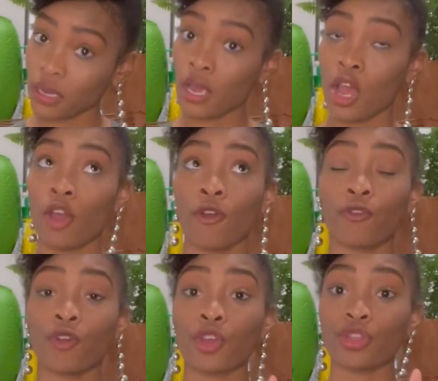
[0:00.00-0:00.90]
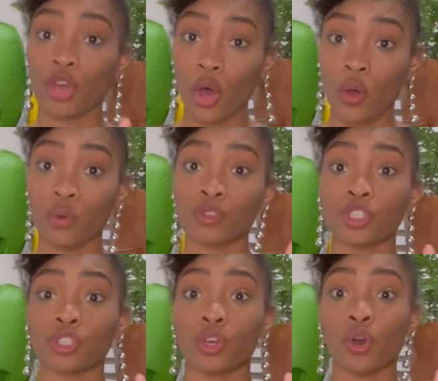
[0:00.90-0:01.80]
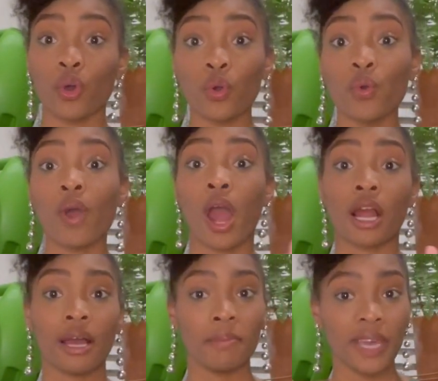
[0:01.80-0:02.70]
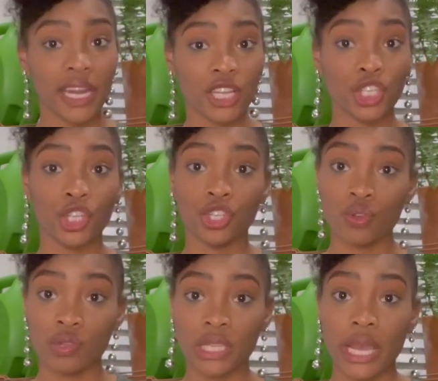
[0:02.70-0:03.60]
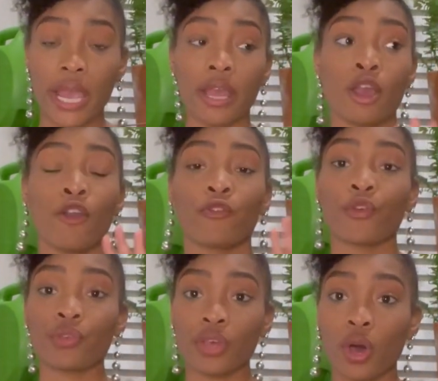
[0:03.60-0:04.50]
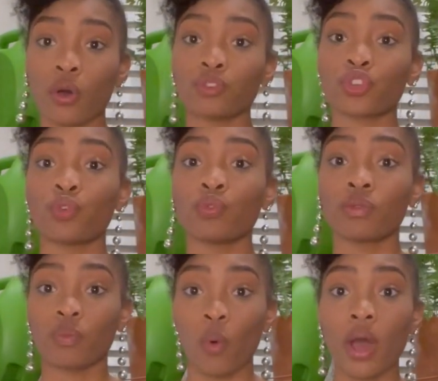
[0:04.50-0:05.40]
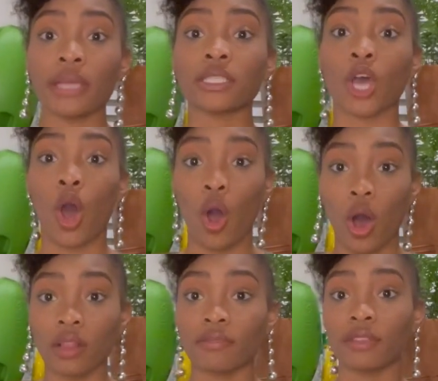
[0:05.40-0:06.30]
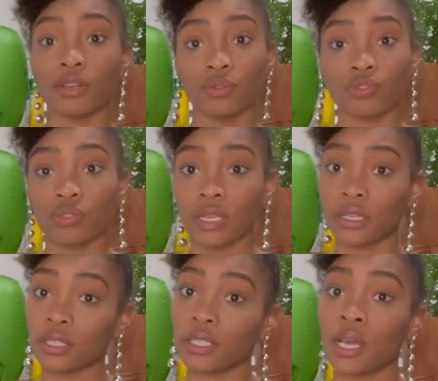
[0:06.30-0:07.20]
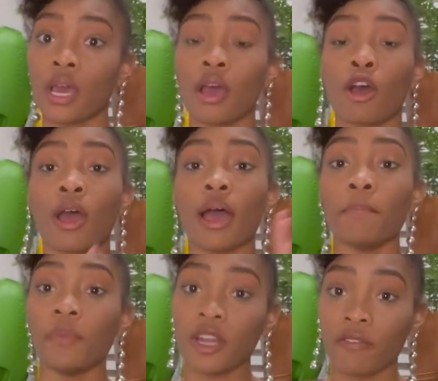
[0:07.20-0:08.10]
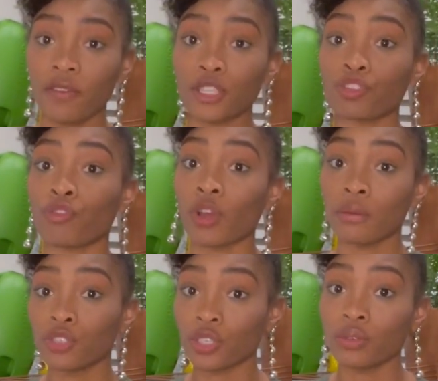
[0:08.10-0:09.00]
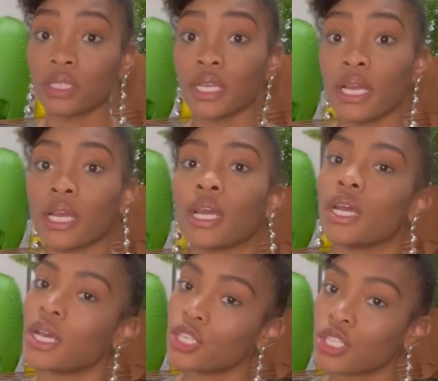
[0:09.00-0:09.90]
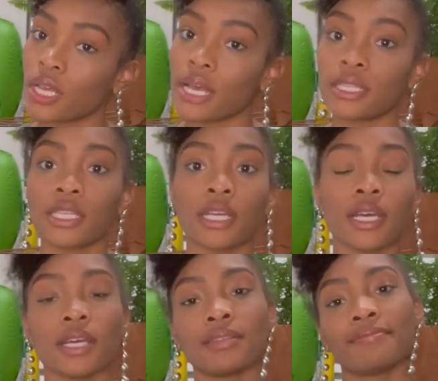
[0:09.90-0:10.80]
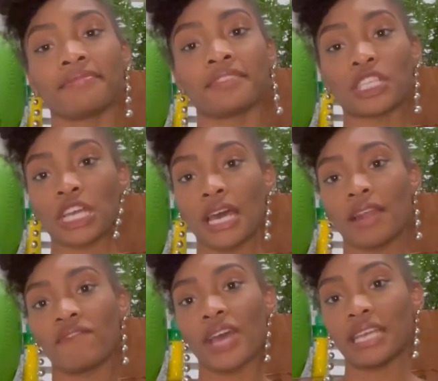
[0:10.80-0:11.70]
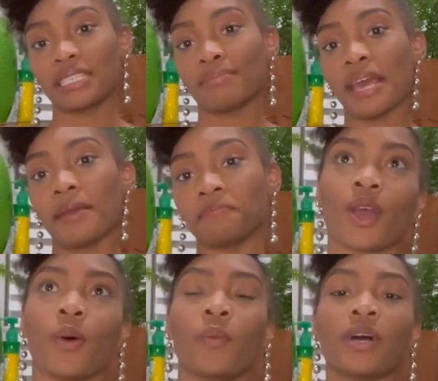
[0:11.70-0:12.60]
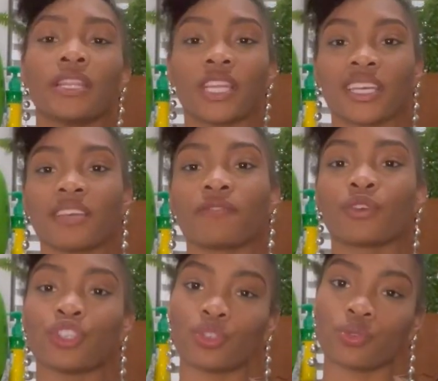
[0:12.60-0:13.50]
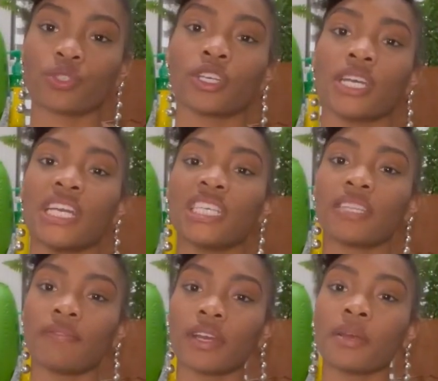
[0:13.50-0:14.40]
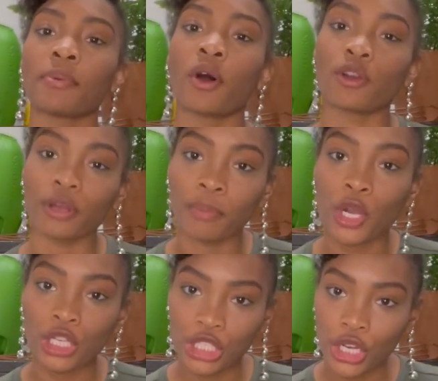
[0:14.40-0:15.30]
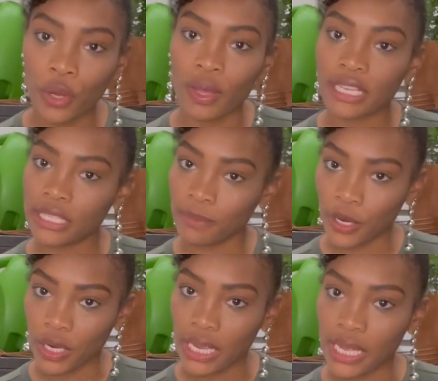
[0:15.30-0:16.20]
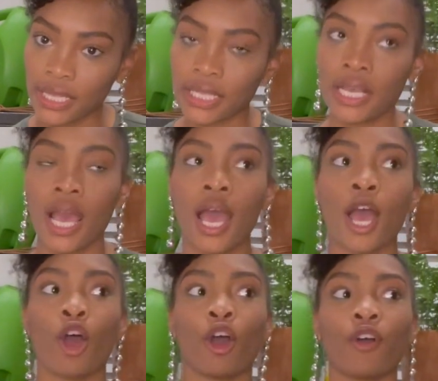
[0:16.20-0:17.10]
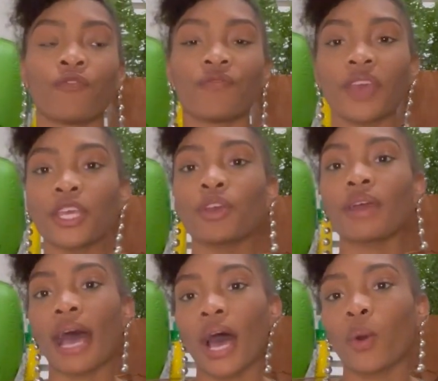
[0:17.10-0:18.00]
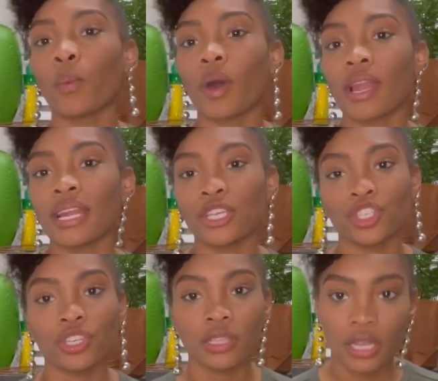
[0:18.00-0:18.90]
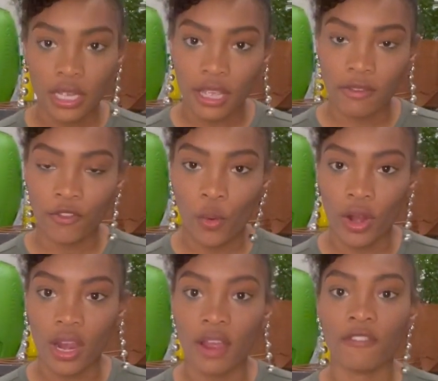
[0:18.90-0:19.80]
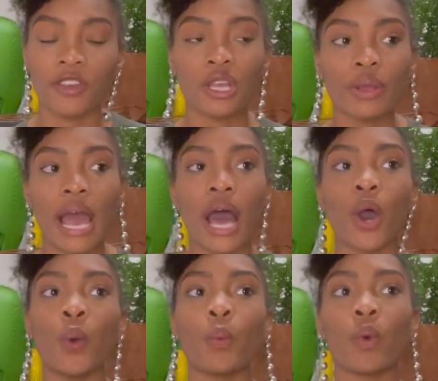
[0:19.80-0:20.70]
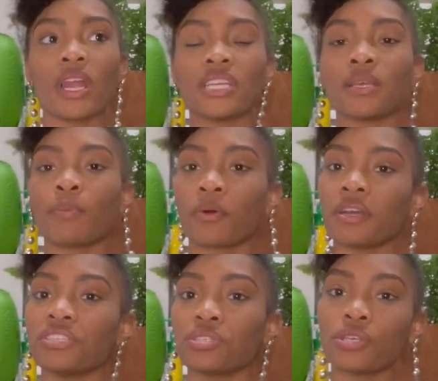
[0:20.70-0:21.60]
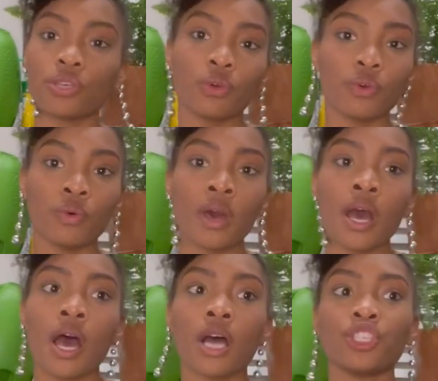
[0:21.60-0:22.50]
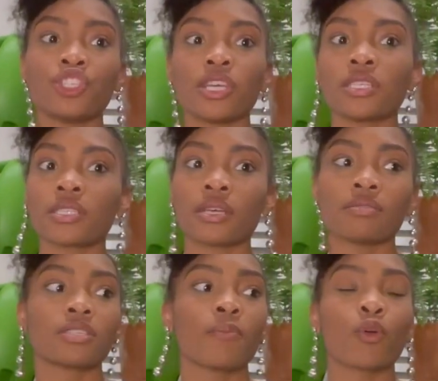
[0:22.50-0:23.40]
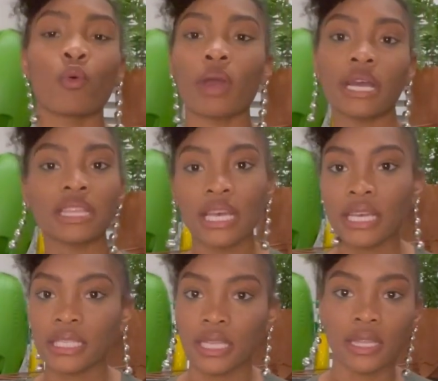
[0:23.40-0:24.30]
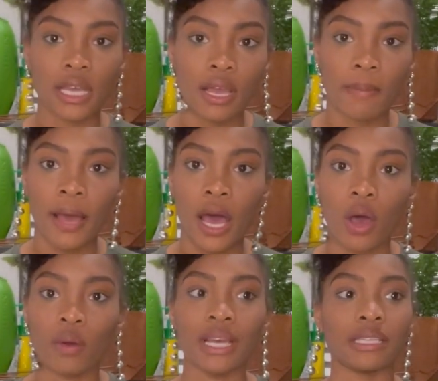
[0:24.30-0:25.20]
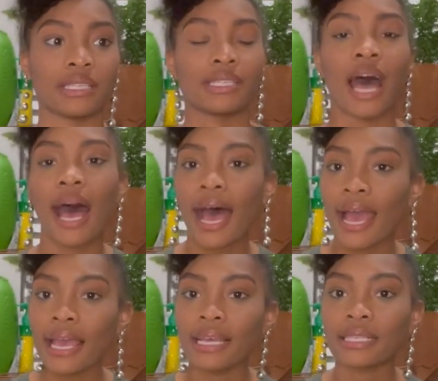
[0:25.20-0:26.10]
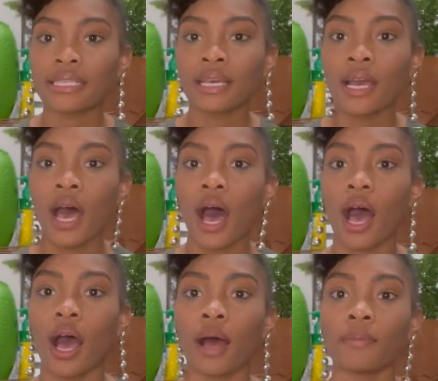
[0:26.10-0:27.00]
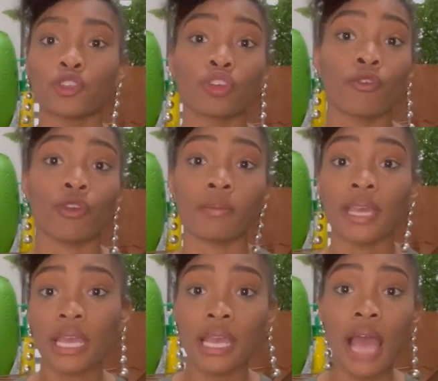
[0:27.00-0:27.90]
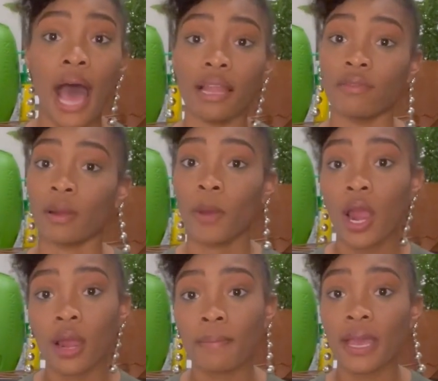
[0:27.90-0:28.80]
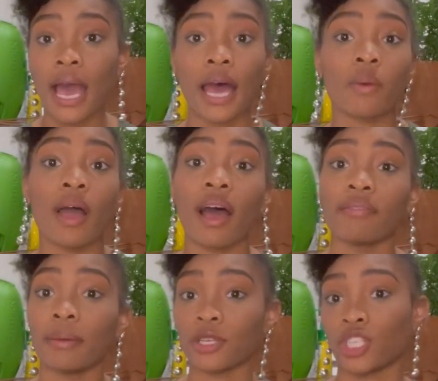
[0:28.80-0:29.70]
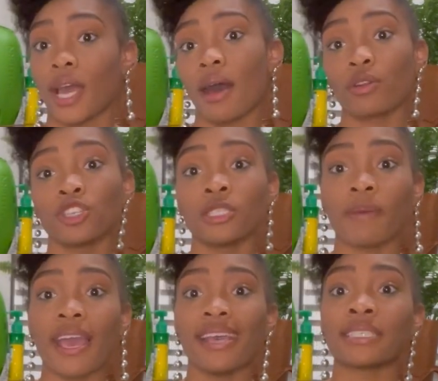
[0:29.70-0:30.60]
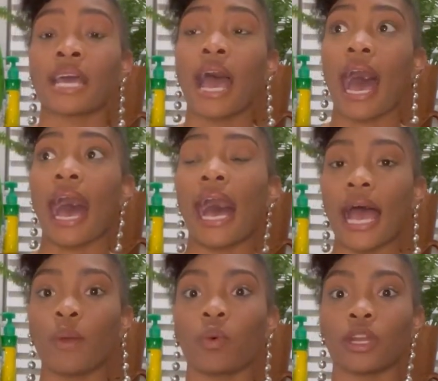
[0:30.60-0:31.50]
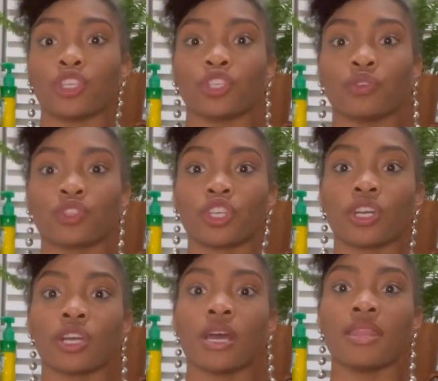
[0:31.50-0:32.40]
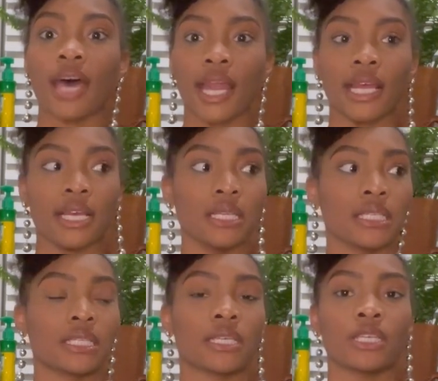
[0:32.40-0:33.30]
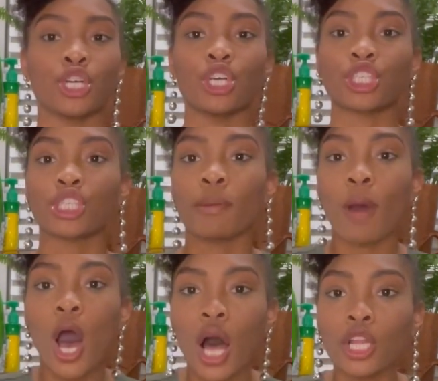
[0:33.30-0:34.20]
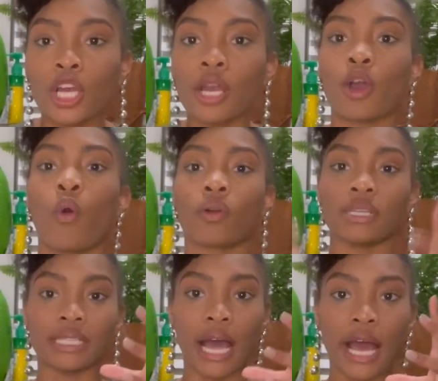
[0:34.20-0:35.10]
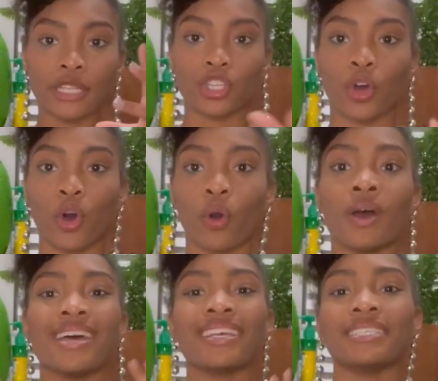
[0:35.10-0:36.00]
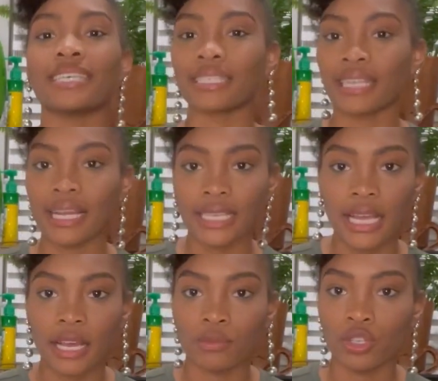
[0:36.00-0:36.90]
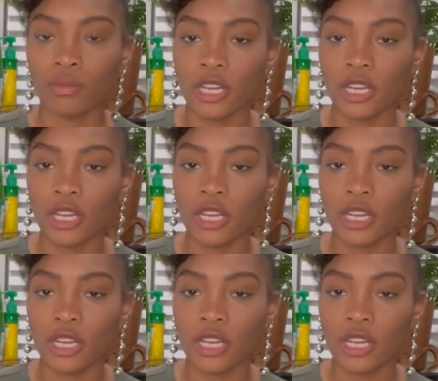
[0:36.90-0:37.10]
for those who are committed to juicing, for those who want all of the nutrients and benefits from juicing. It's, it's, a, good, it's a good investment. When looking for a juicer, it is a very per personal experience. Figure out what it is you're looking for. Figure out what is important to you. Just some quick things to think about is size. Um, so for me, I live in an apartment. I don't have that much counter space. I want a juicer that is smaller, horizontal, that does not take up too much